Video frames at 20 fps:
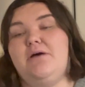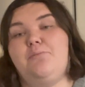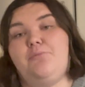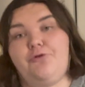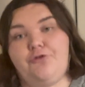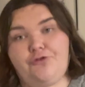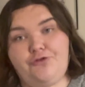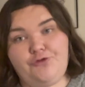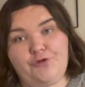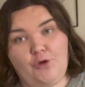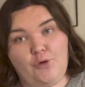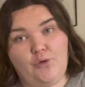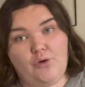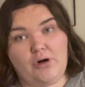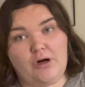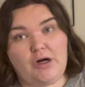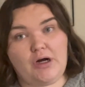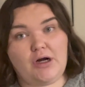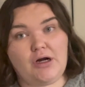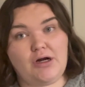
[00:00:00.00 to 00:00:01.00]

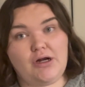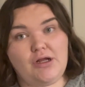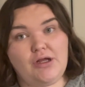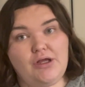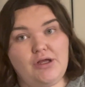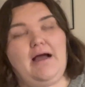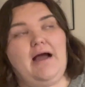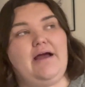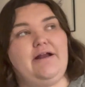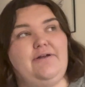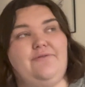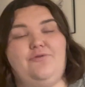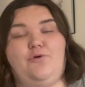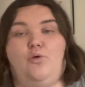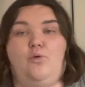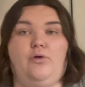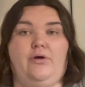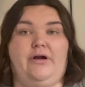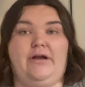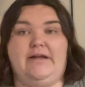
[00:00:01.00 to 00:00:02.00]
before kind of the
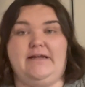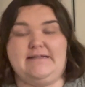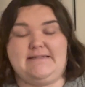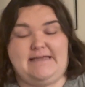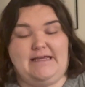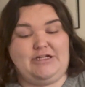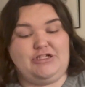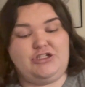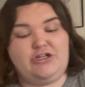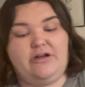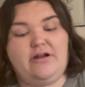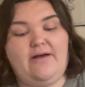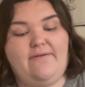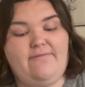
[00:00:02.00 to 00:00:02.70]
organization of